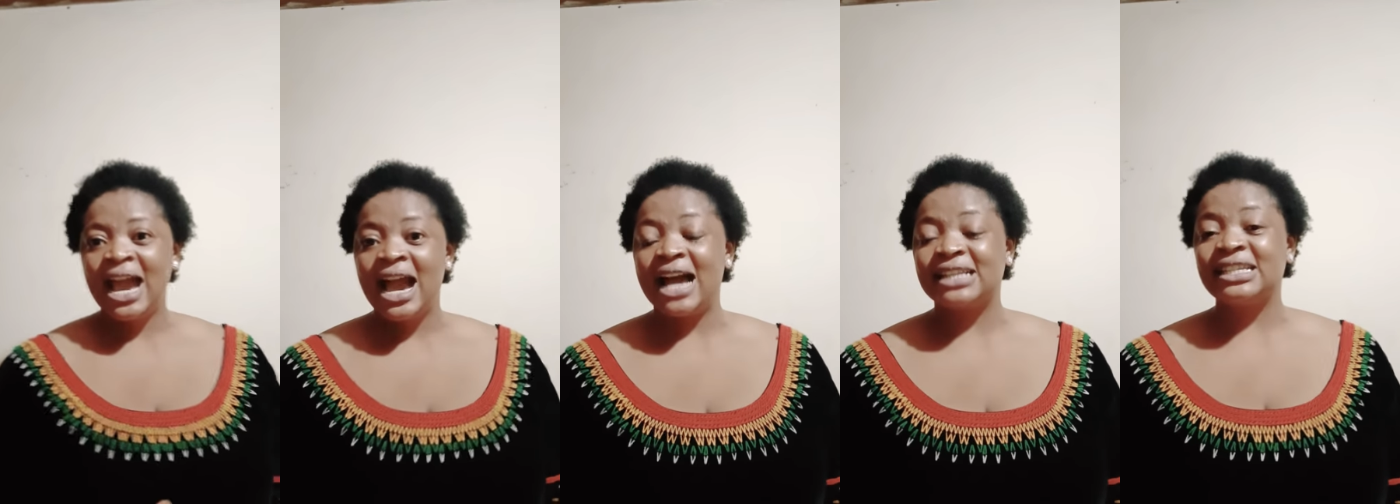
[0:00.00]

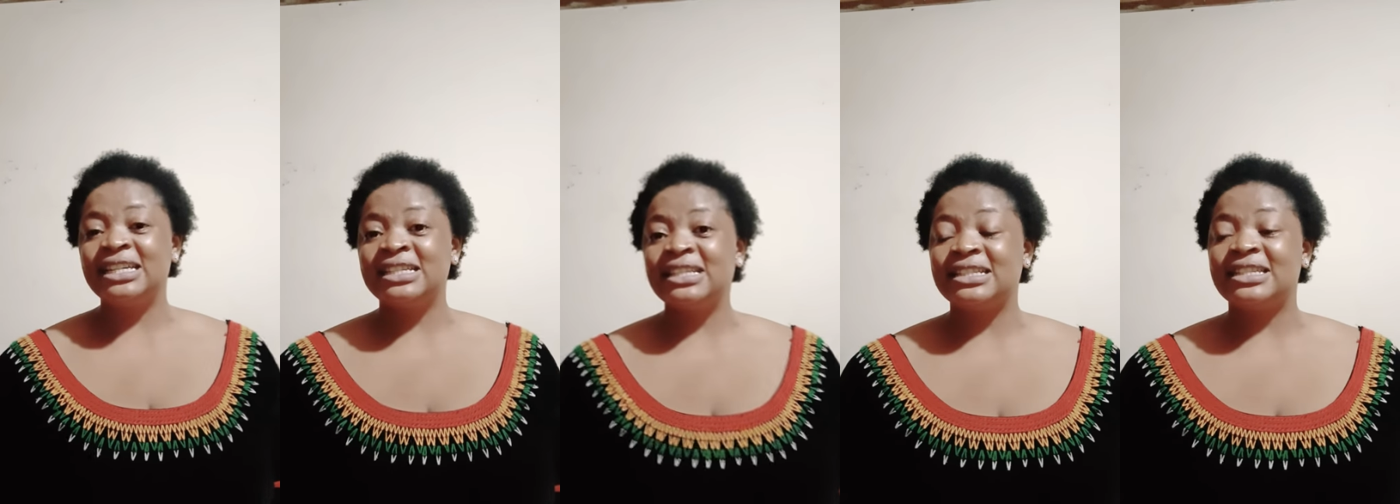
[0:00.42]
has
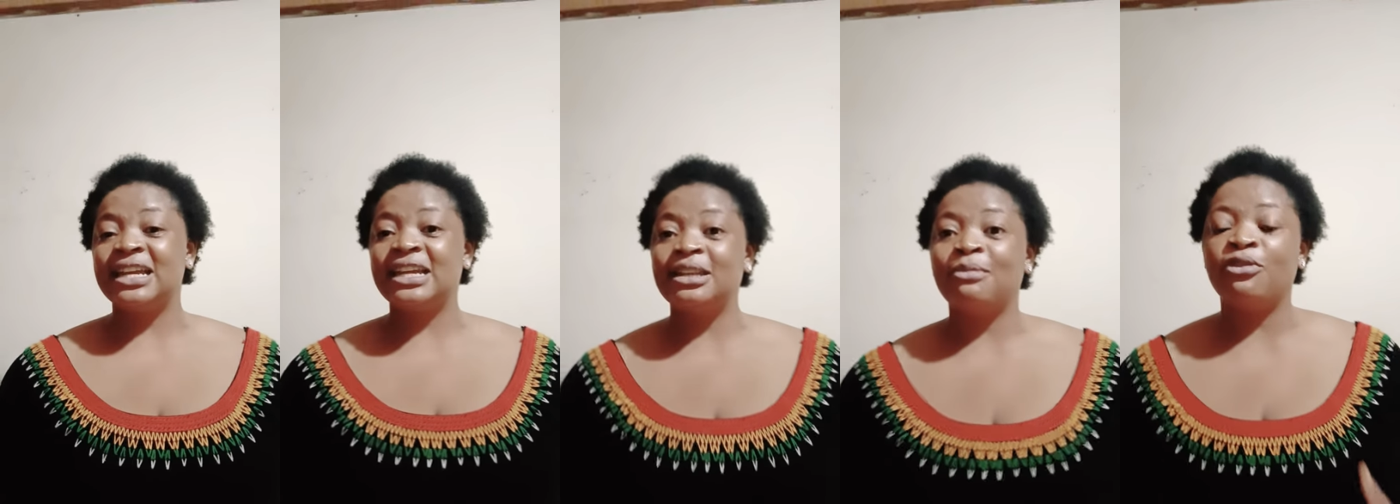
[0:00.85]
instead
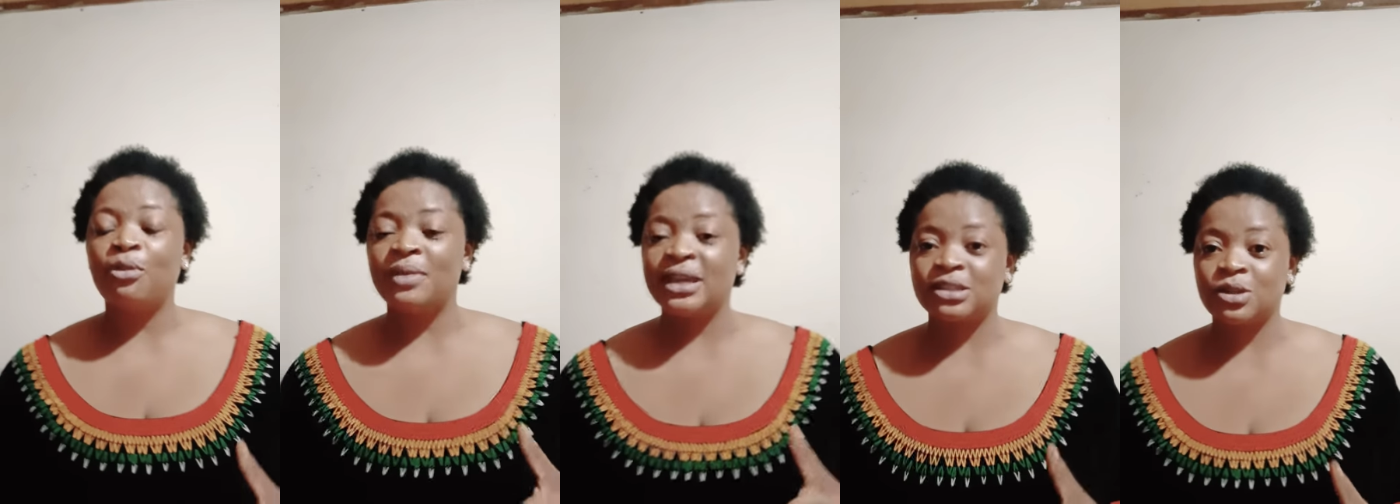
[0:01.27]
taken them
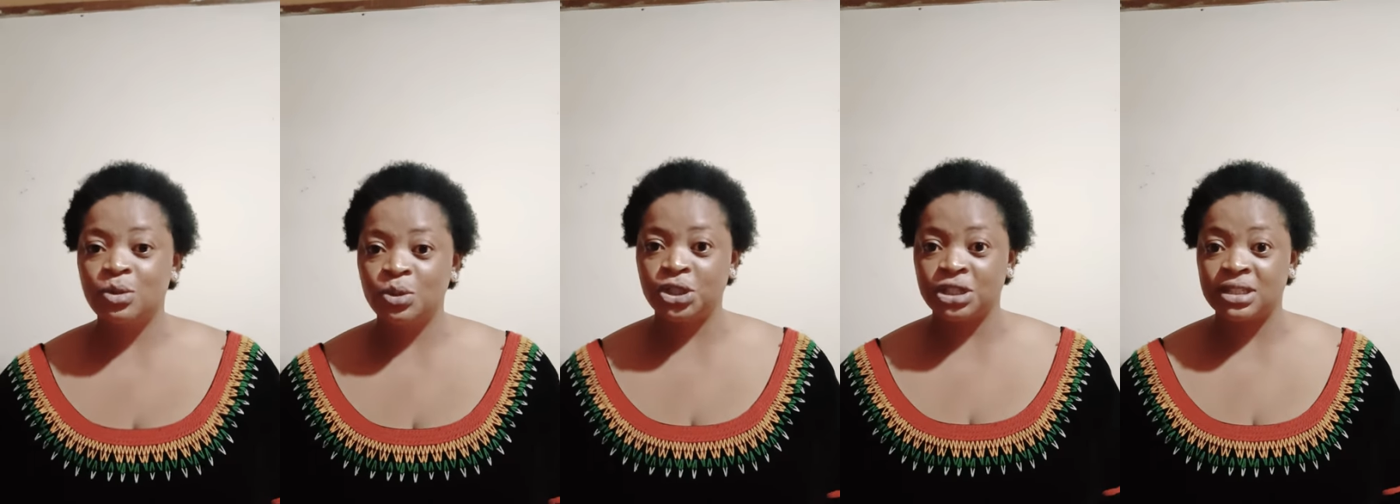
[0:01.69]
from
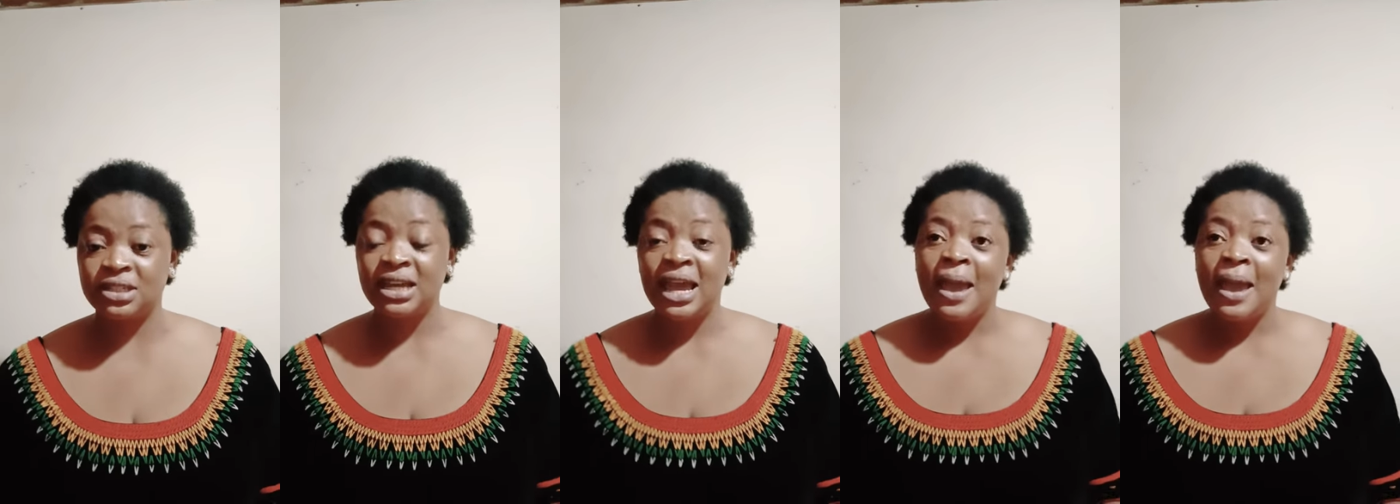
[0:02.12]
exclusions.